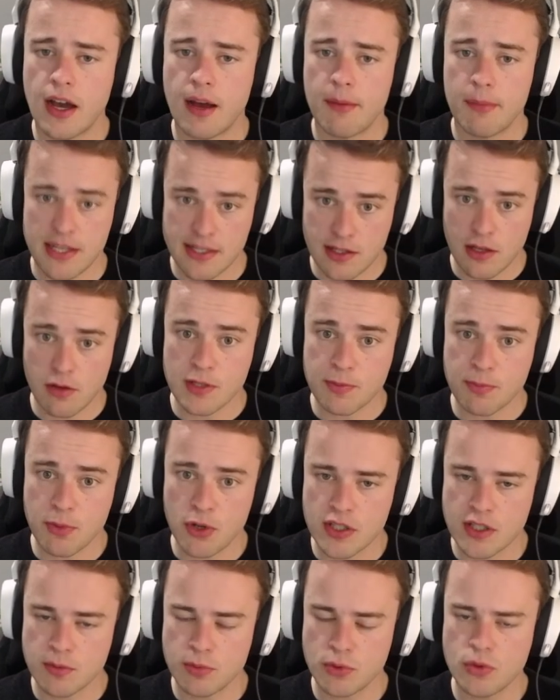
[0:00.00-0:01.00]
as low as
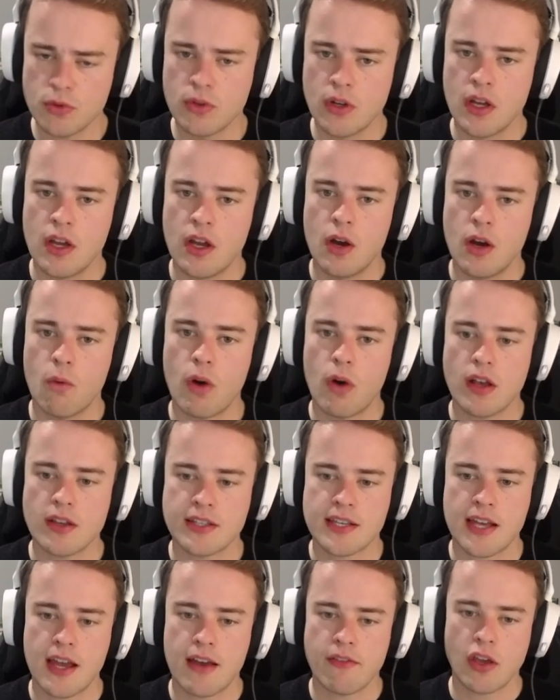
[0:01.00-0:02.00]
possible,
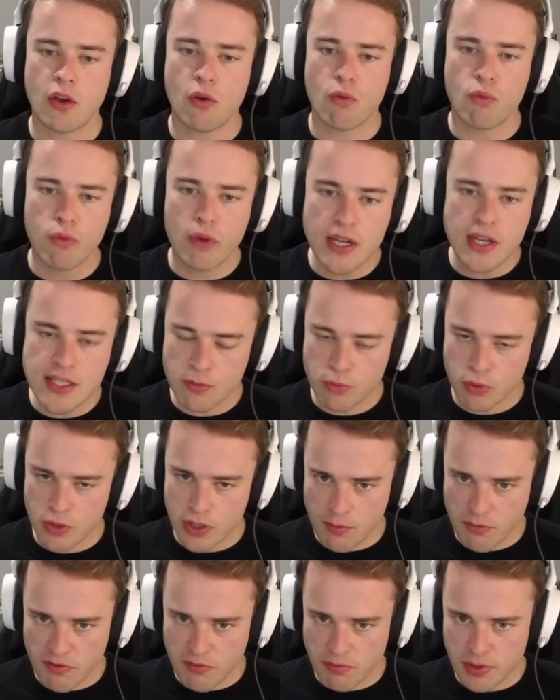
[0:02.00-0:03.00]
whilst having a reasonable
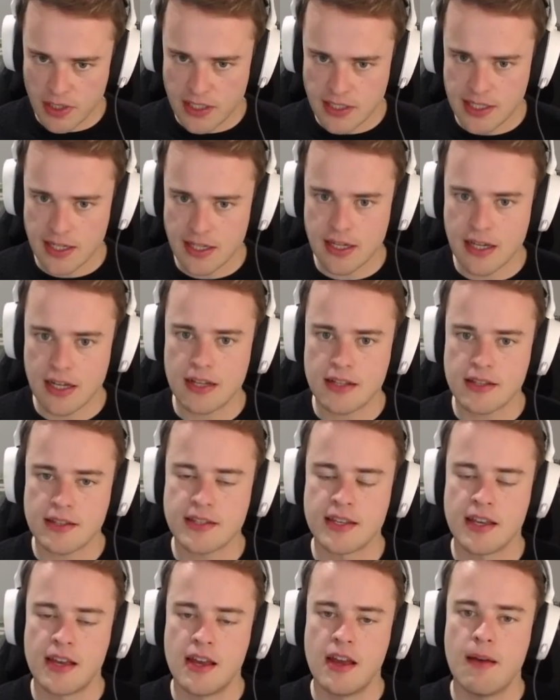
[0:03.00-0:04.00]
number of blood debt
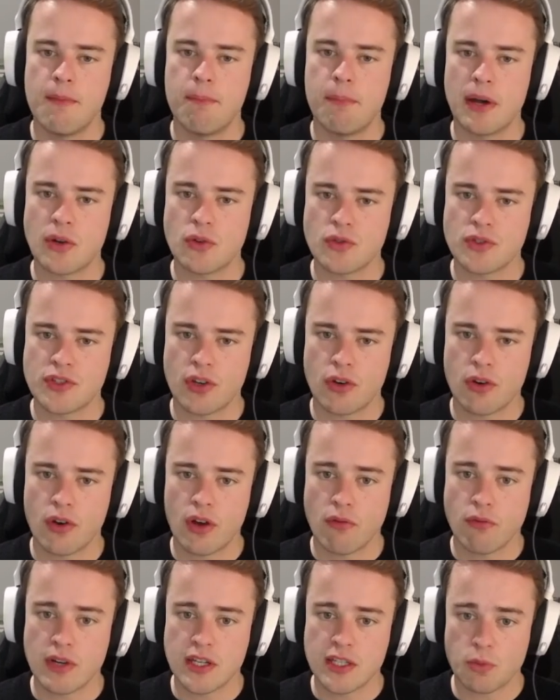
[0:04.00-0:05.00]
cards, but also
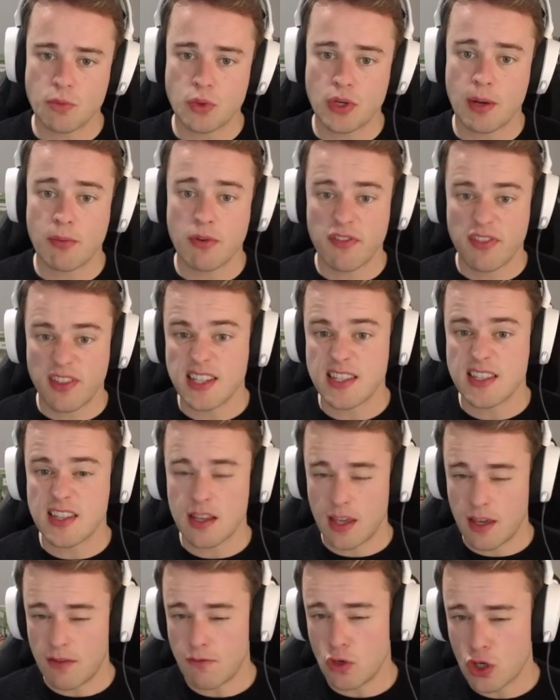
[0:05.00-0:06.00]
a reasonable number of things
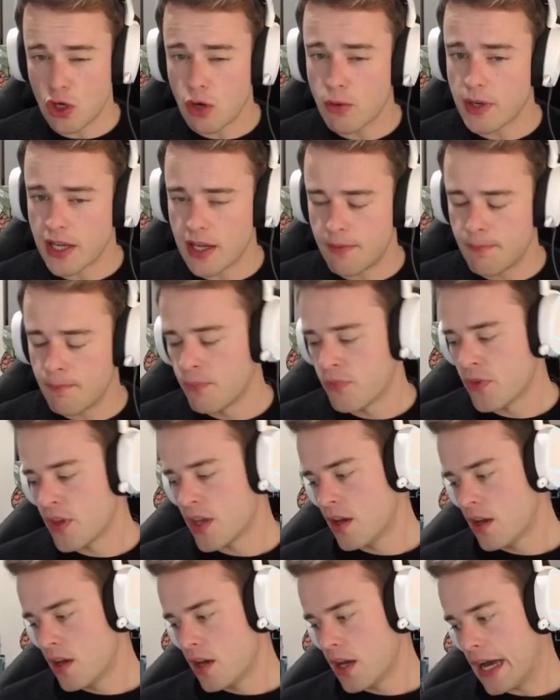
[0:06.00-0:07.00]
that give you Go Again,
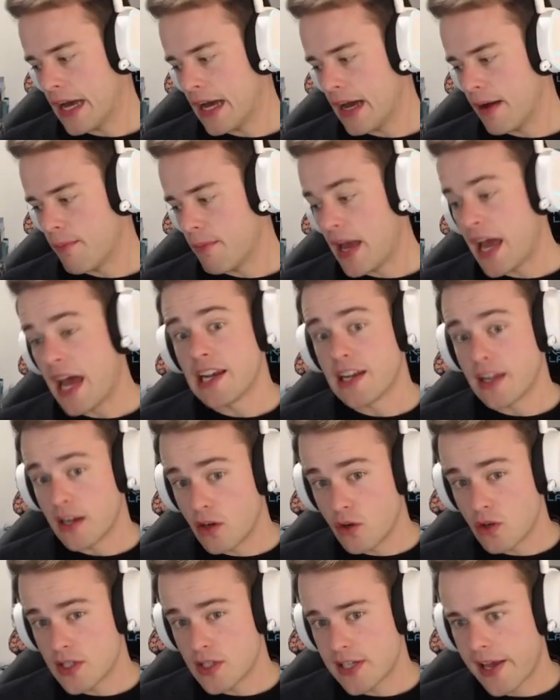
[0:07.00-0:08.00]
and are
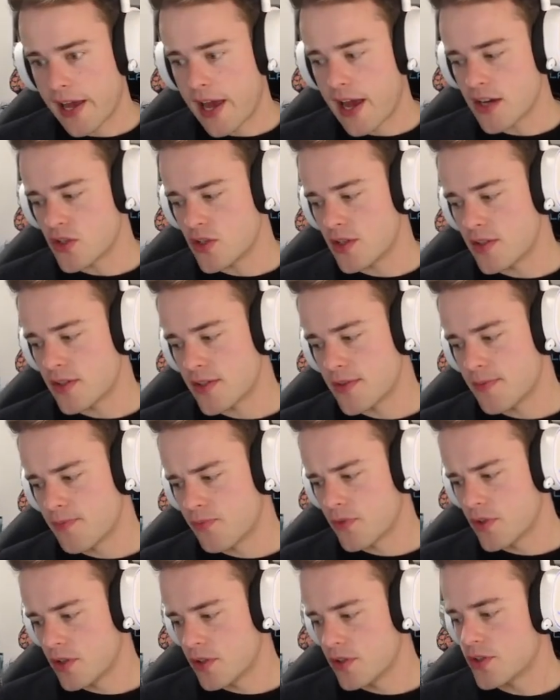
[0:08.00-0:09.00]
non-attack actions.
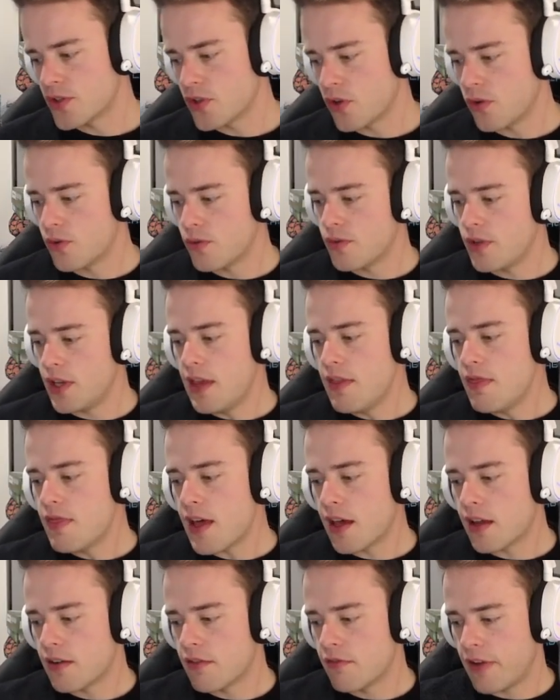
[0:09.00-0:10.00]
So in
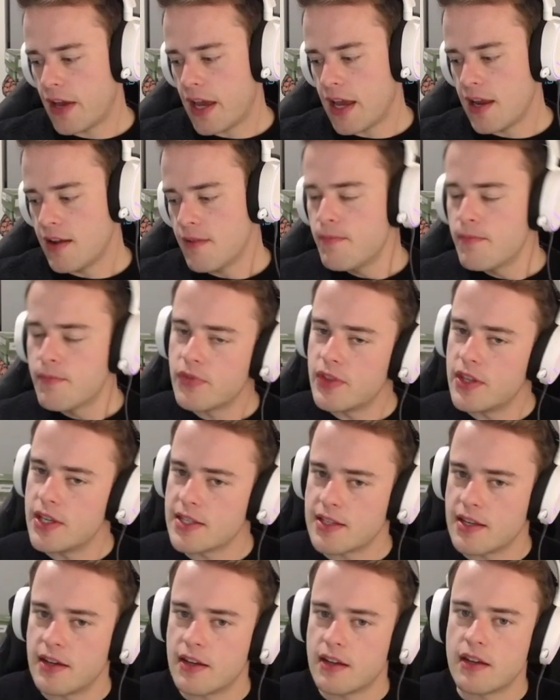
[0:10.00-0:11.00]
that vein,
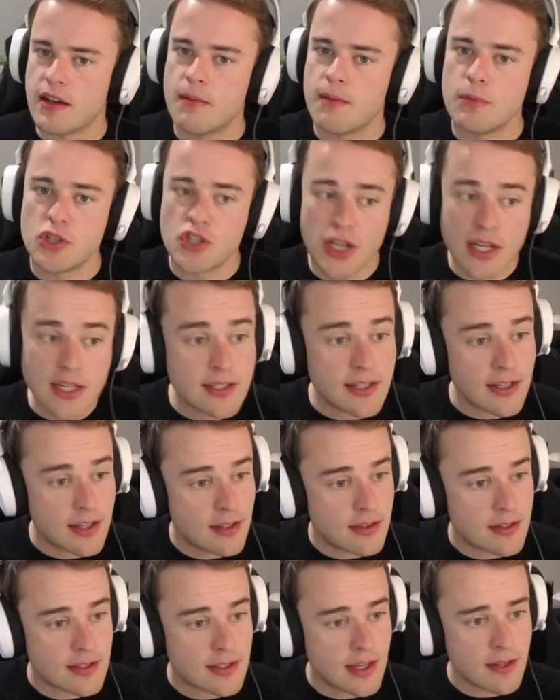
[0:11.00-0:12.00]
there's a Majestic
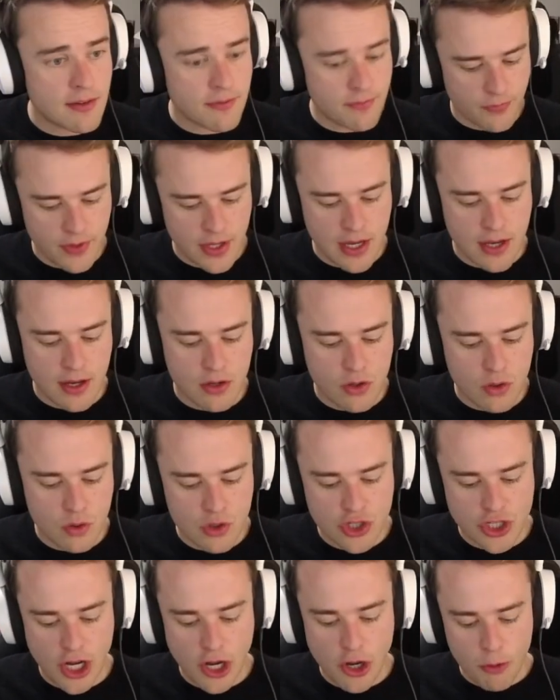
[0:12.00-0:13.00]
in the set called
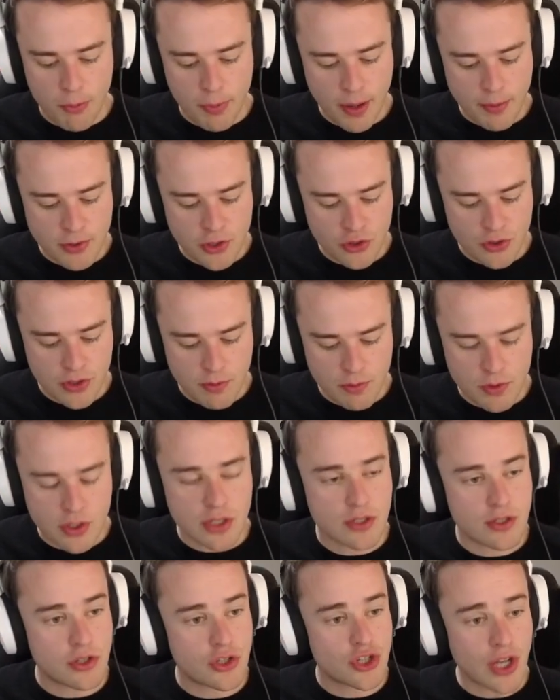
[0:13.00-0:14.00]
Shadow Puppetry, which
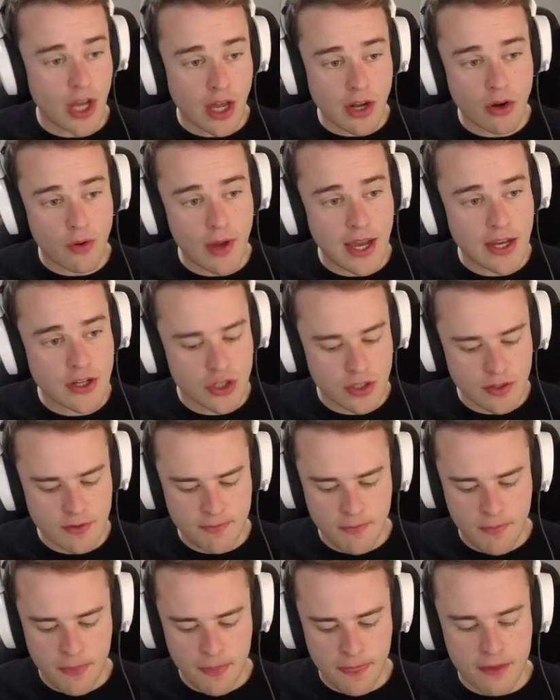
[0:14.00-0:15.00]
is a shadow action.
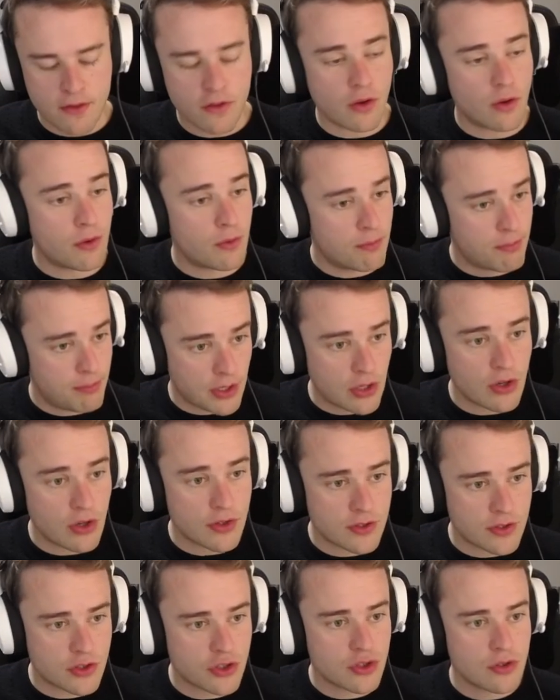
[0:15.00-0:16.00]
So
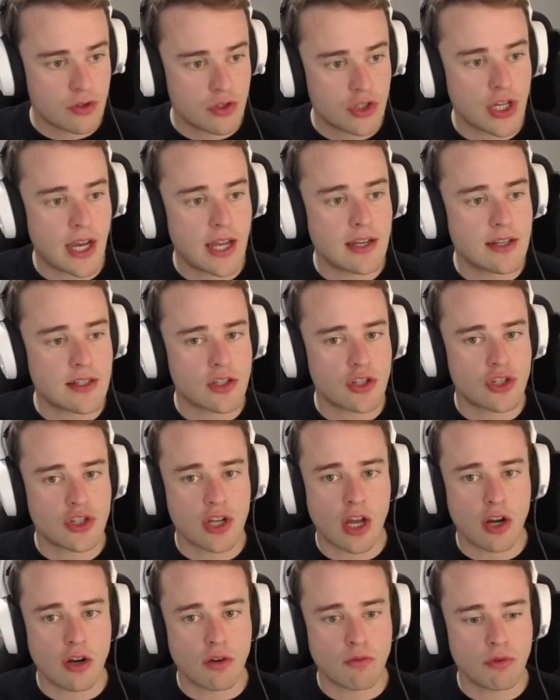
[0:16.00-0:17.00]
because Chane is a
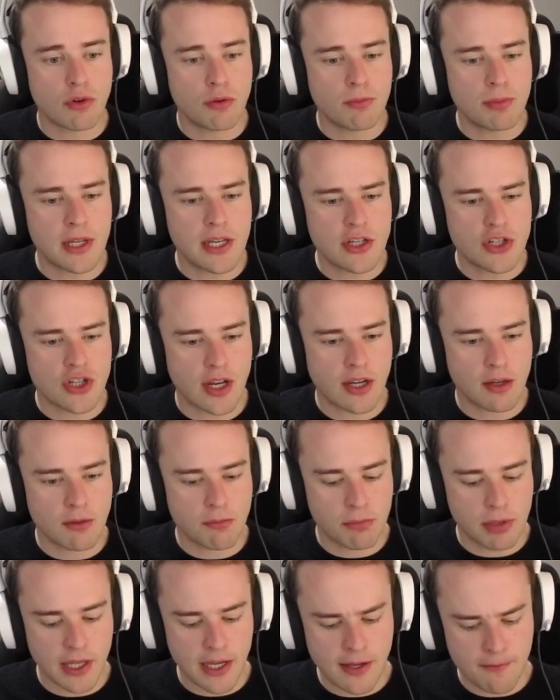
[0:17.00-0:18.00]
Shadow Runeblade, Chane can
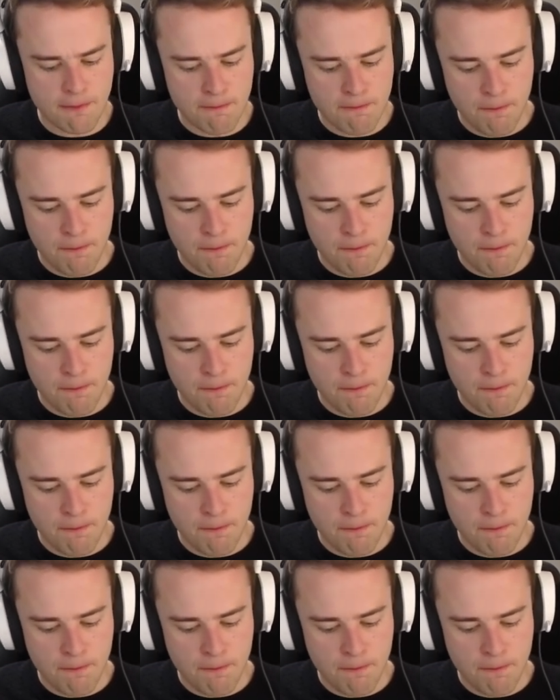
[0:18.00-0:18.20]
play it.